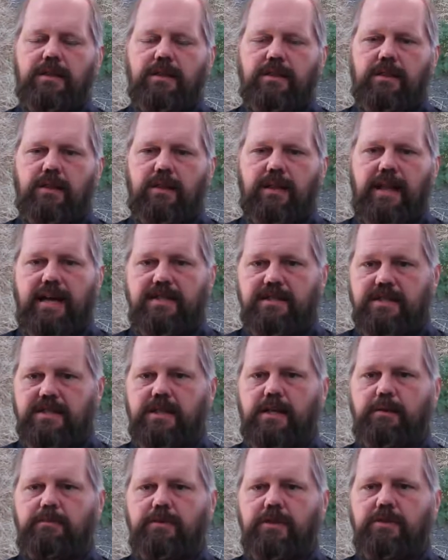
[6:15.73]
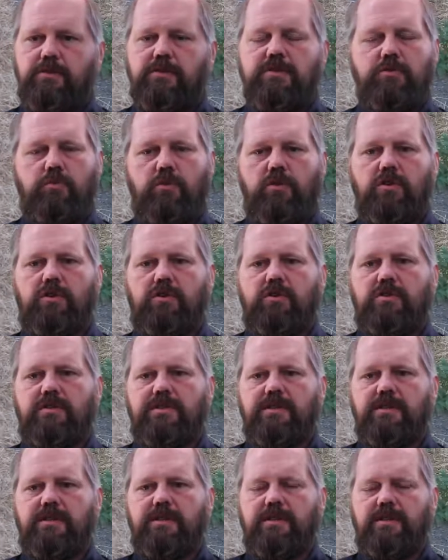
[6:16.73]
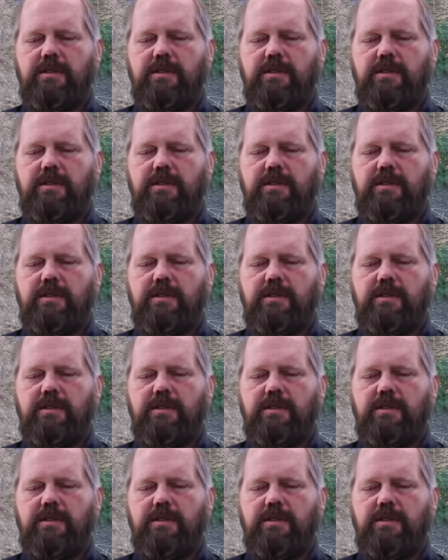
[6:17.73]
The last W is workers.